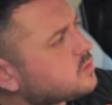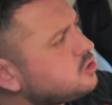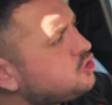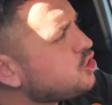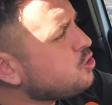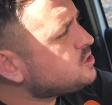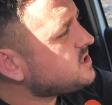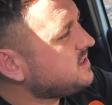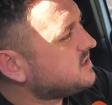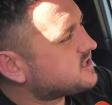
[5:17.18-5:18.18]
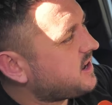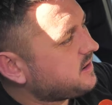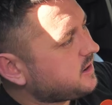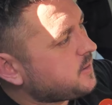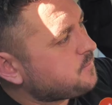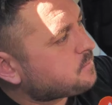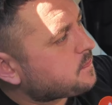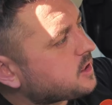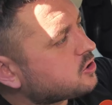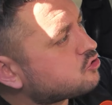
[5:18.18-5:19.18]
Juicy in the centre,
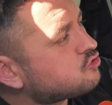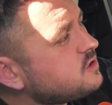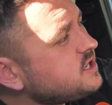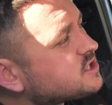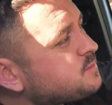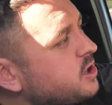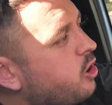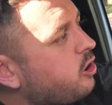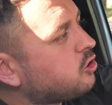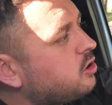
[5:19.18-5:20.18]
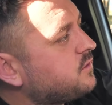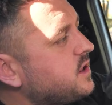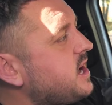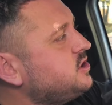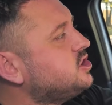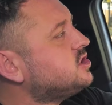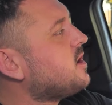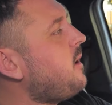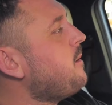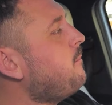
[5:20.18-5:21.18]
crispy all over the edges,
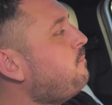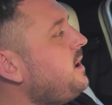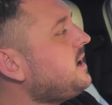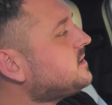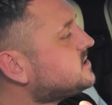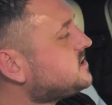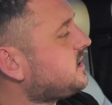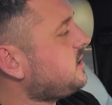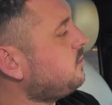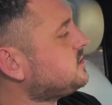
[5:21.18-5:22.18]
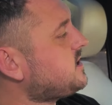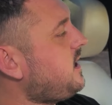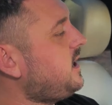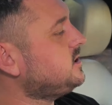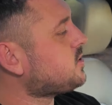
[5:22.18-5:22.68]
bacon sticking out the sides.